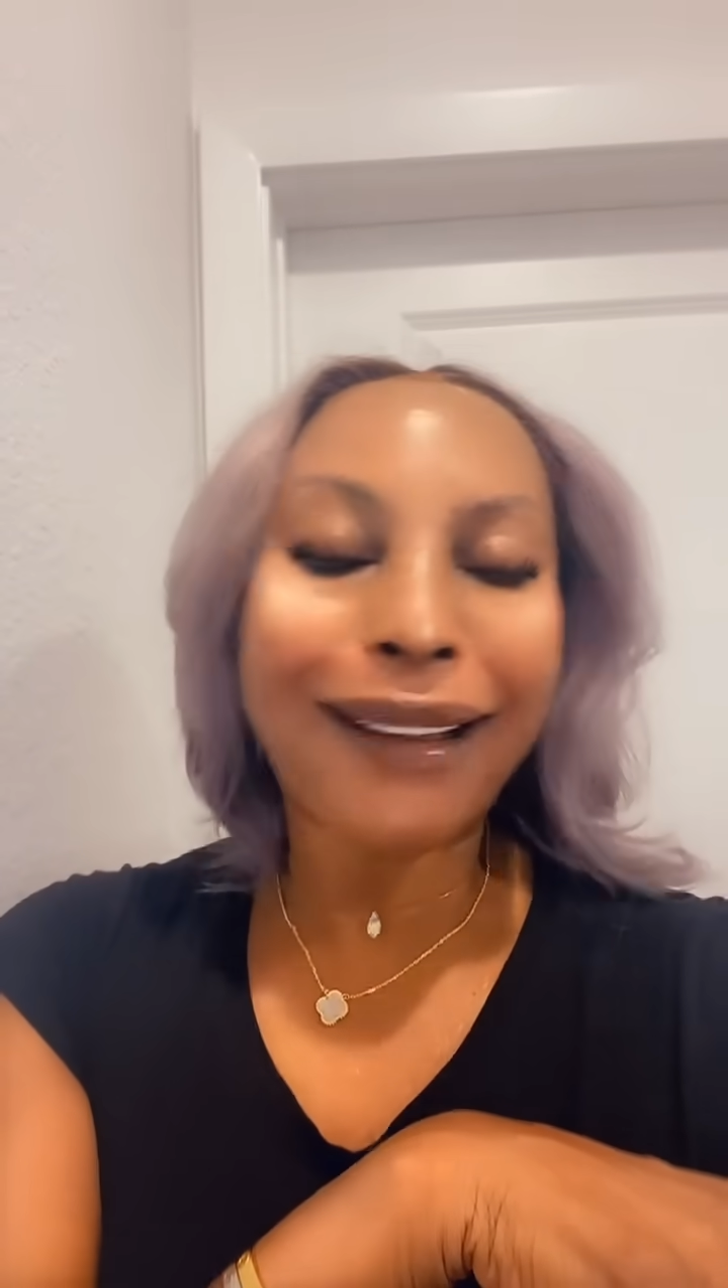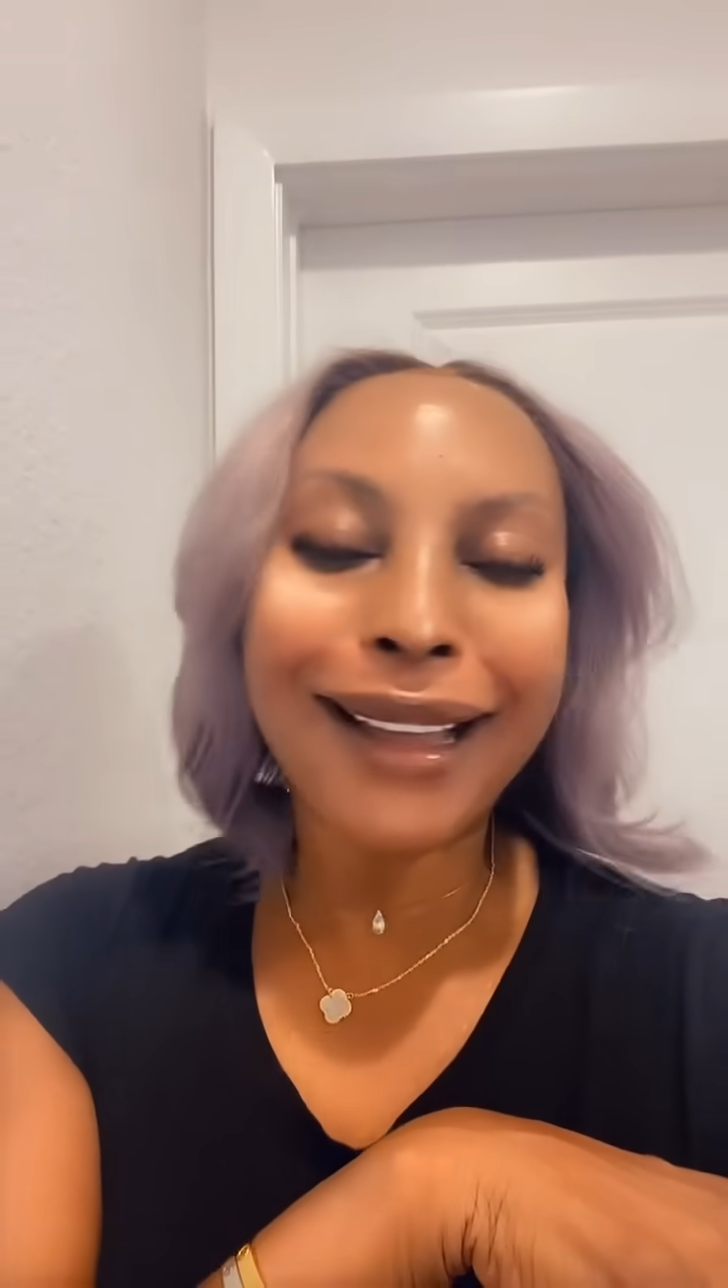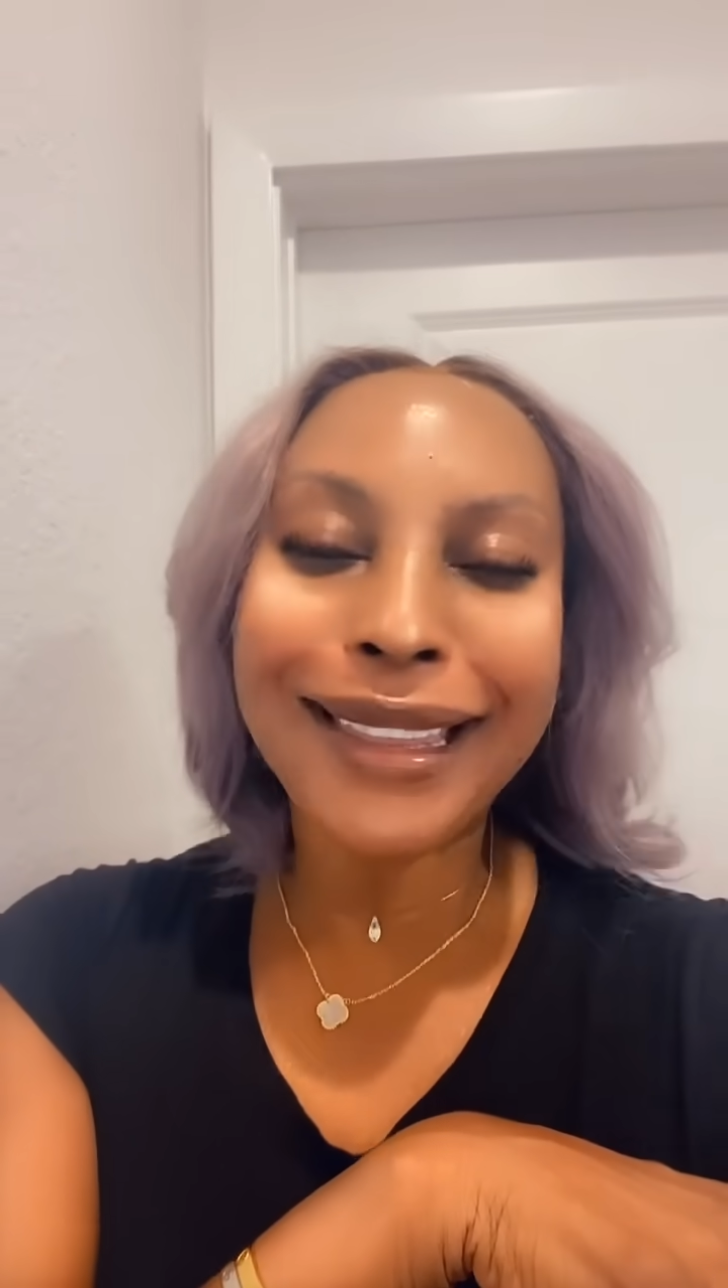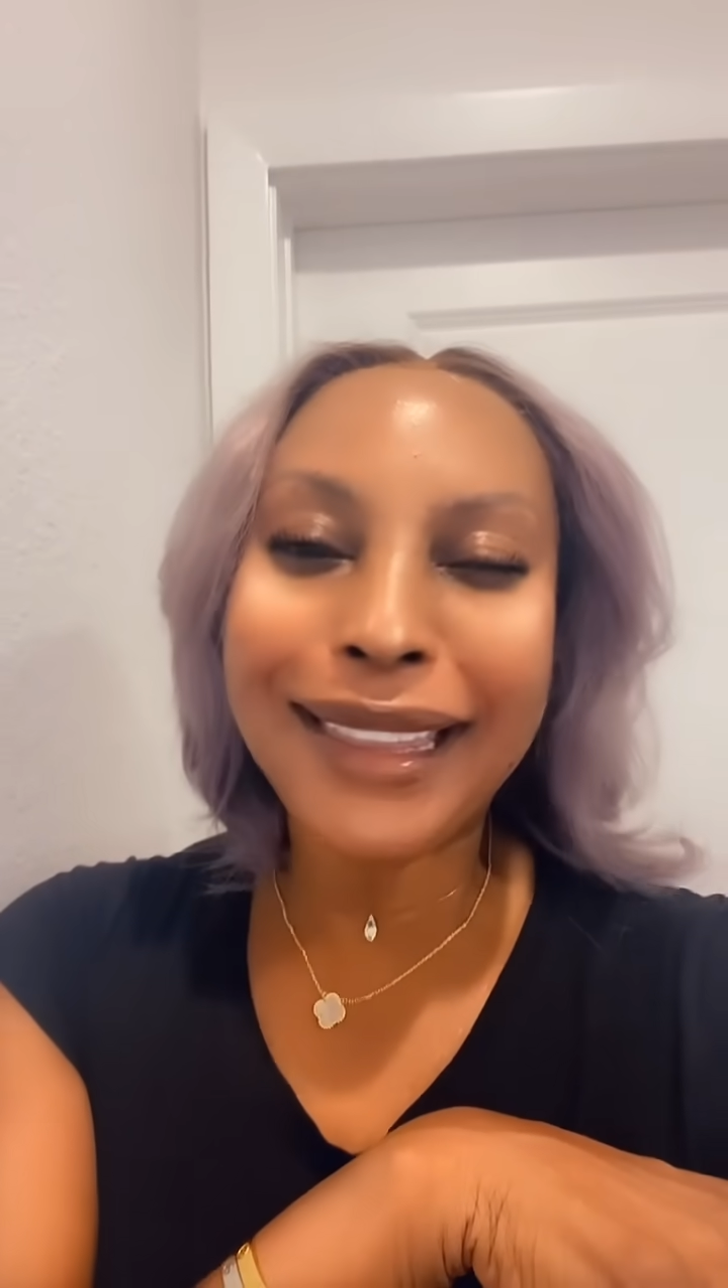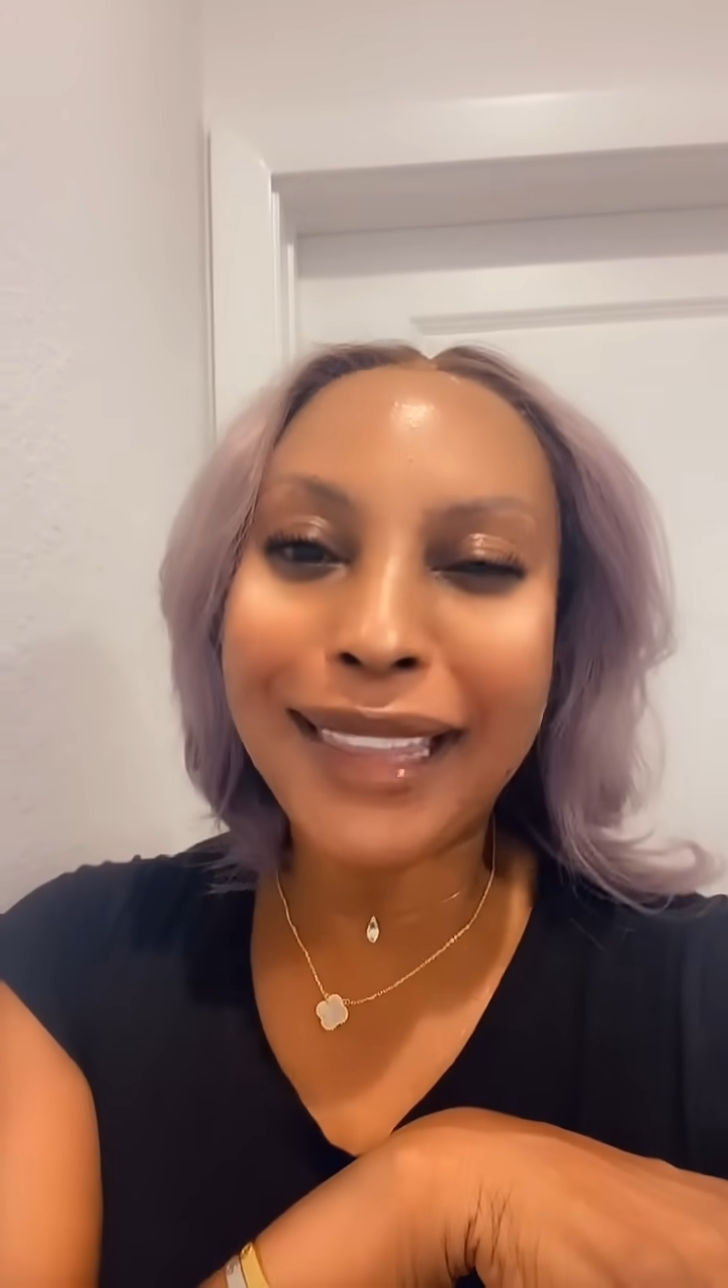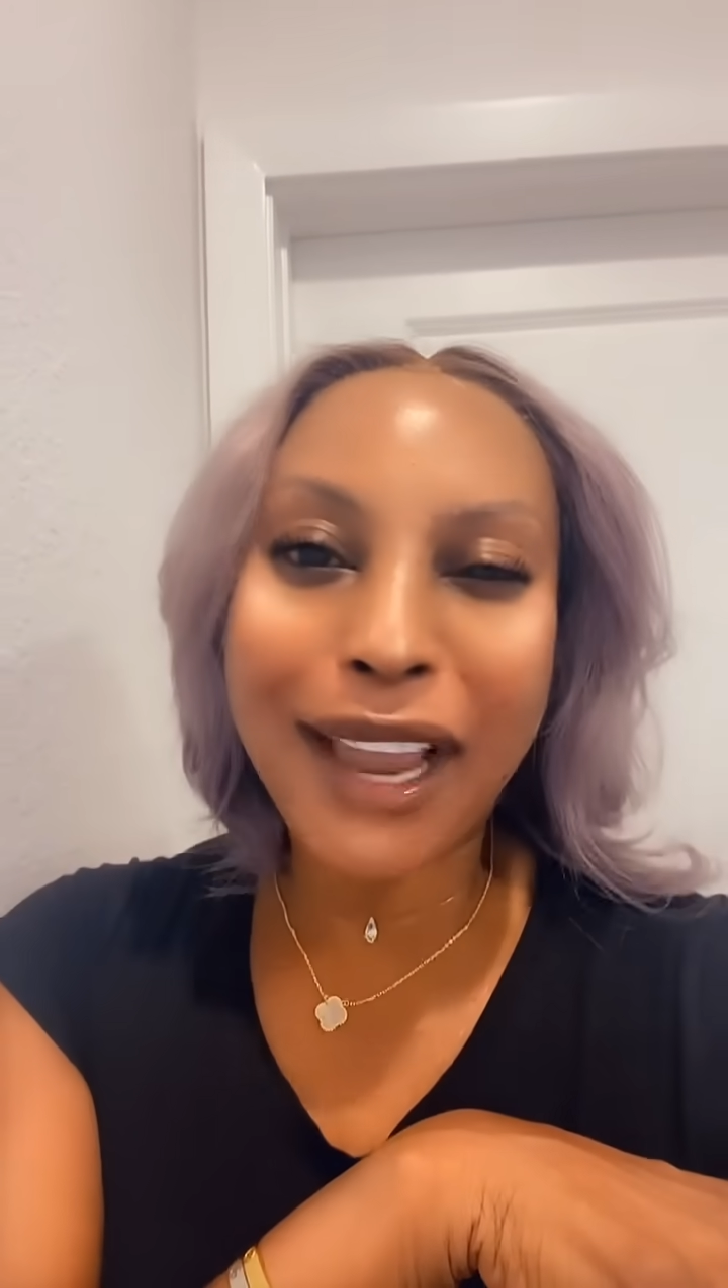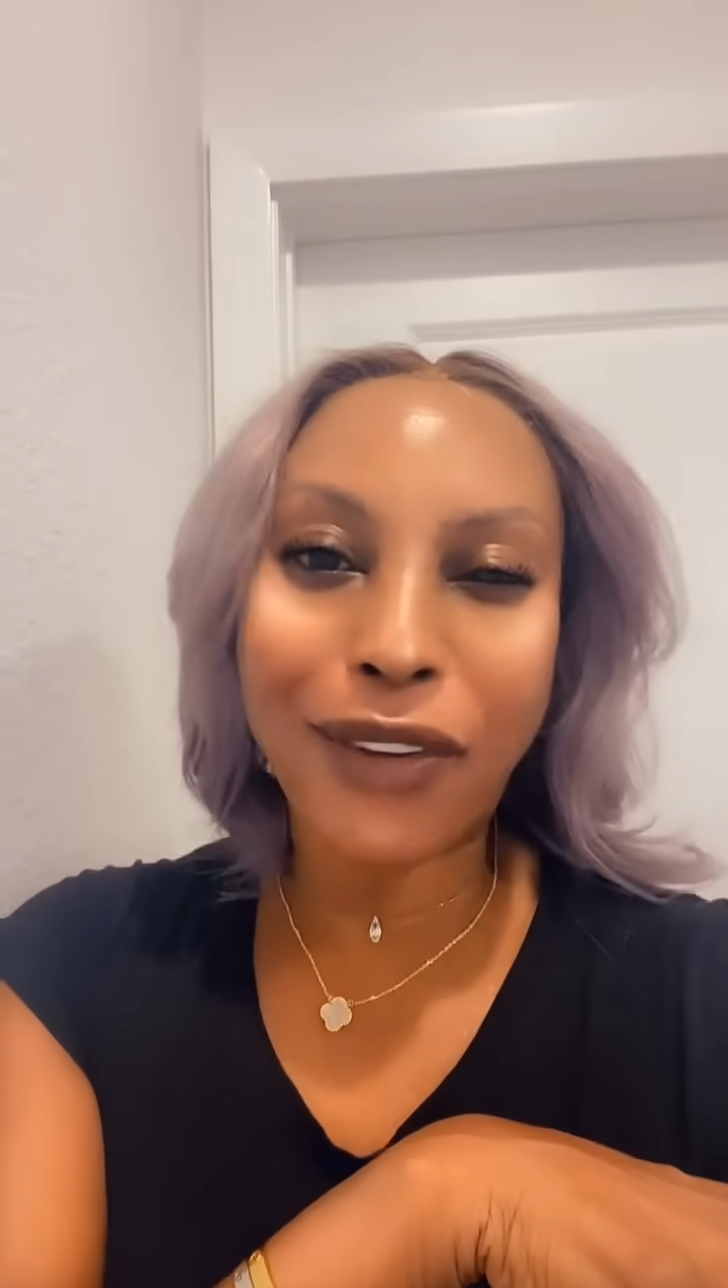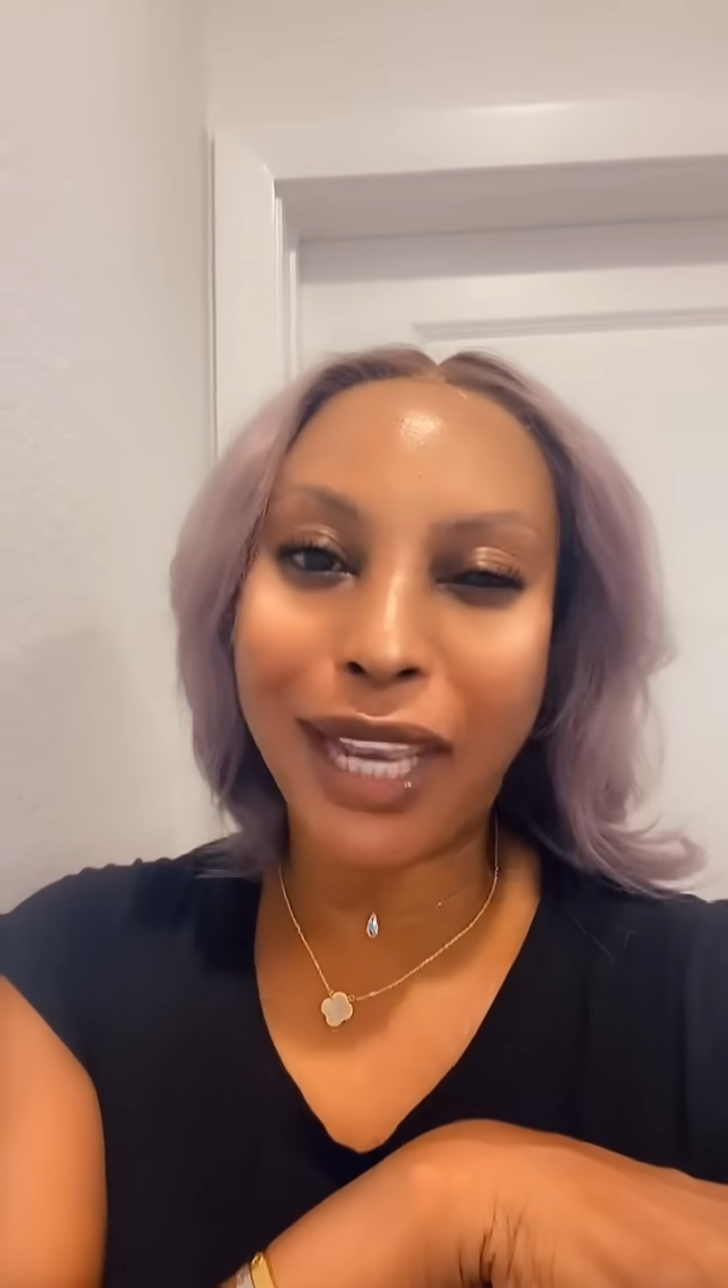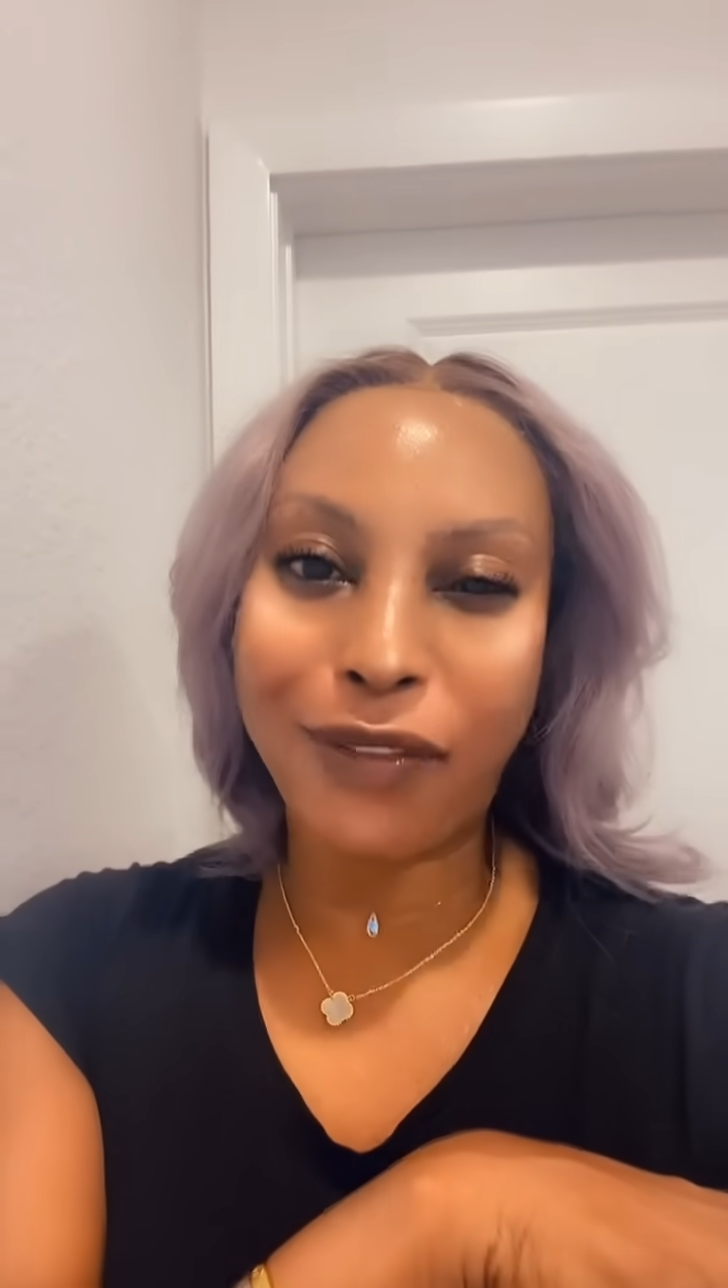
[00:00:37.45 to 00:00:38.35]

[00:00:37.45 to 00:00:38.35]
could never love